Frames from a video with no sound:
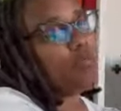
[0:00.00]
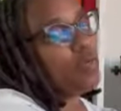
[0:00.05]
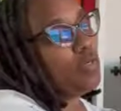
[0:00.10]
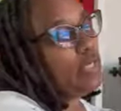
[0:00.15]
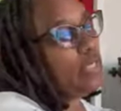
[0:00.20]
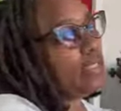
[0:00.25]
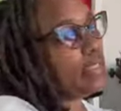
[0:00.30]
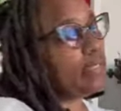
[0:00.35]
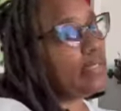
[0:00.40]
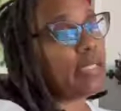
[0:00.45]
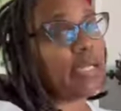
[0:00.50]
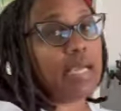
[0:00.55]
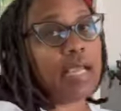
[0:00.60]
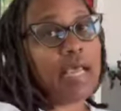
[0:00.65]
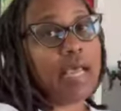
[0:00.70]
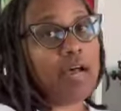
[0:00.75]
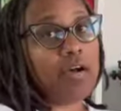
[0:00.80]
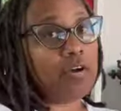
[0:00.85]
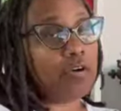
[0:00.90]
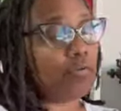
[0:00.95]
was
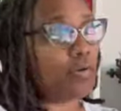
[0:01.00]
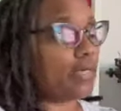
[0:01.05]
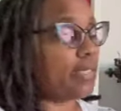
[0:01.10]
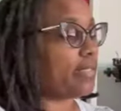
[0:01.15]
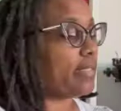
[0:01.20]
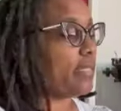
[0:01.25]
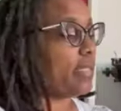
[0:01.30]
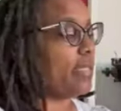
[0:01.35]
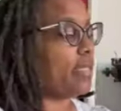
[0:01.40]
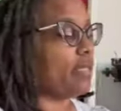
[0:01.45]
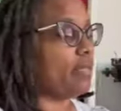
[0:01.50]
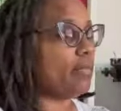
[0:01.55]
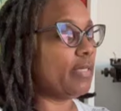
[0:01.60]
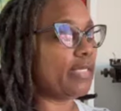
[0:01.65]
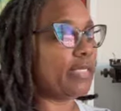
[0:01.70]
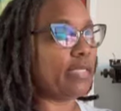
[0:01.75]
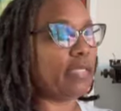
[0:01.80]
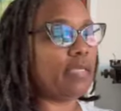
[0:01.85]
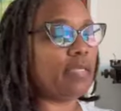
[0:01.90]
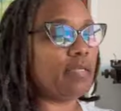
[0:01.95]
Alcrate's. crates. Um, uh,
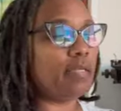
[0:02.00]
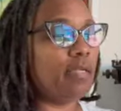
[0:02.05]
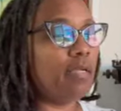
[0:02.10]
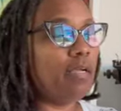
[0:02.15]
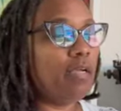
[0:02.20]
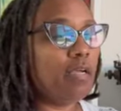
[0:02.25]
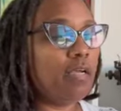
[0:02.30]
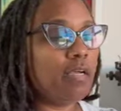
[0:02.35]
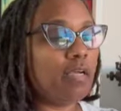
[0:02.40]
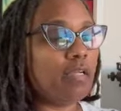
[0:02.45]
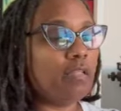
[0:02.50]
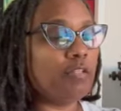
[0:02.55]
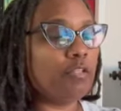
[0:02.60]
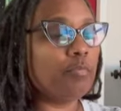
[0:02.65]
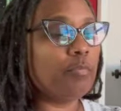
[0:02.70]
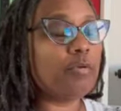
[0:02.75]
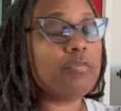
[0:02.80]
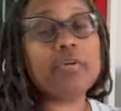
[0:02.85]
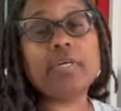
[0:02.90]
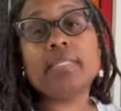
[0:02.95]
again,
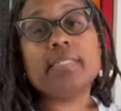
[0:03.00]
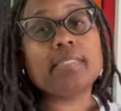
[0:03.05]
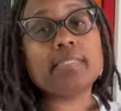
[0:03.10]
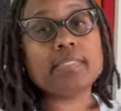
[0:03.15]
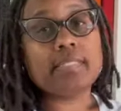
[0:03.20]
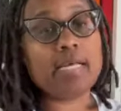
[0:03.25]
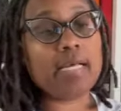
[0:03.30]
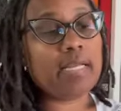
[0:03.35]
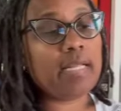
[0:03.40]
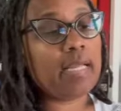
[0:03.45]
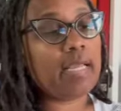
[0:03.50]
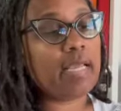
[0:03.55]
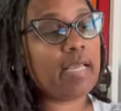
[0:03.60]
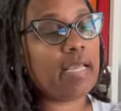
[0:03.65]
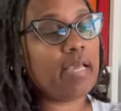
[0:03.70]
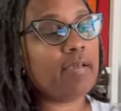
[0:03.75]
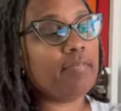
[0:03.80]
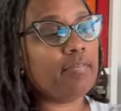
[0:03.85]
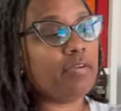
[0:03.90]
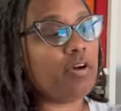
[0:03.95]
Lumicrate does not
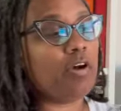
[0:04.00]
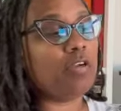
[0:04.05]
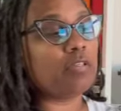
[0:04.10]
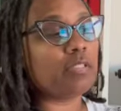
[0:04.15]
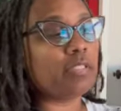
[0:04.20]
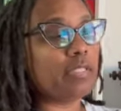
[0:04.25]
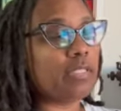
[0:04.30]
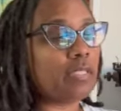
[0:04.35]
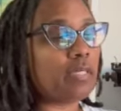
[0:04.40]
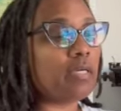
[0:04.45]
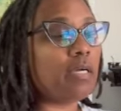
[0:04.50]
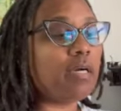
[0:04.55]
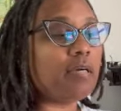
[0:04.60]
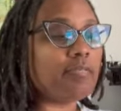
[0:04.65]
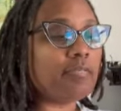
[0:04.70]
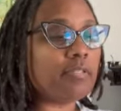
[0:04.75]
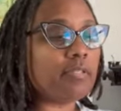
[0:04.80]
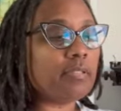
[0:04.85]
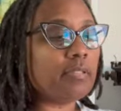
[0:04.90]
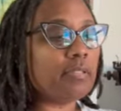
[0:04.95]
have an alternate
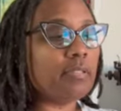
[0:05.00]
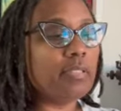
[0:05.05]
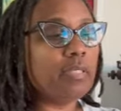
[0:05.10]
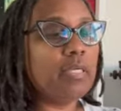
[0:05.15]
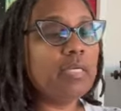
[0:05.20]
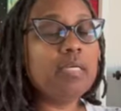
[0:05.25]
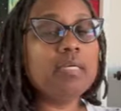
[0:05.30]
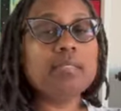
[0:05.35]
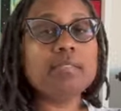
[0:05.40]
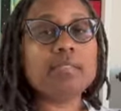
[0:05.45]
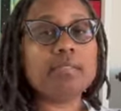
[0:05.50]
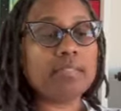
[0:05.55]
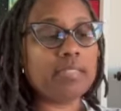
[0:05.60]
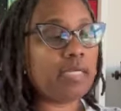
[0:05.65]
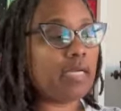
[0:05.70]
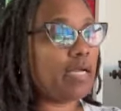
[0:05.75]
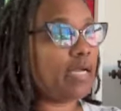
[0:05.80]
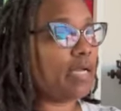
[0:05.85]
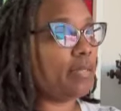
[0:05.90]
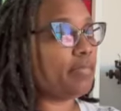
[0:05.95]
cover. So
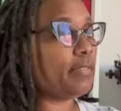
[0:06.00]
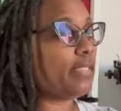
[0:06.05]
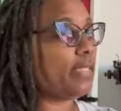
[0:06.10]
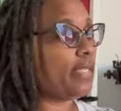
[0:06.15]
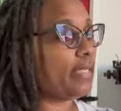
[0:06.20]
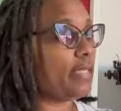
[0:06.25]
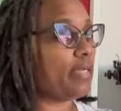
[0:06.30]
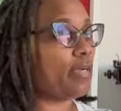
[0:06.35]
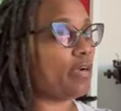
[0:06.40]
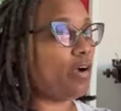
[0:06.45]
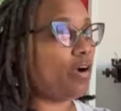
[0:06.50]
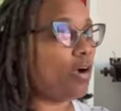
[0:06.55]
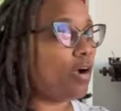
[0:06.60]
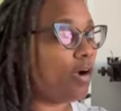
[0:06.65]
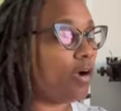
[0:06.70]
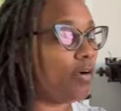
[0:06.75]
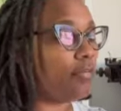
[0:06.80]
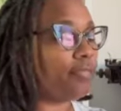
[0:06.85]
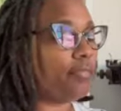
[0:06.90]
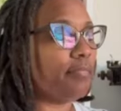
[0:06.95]
now I'm taking
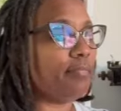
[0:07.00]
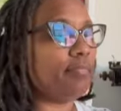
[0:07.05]
off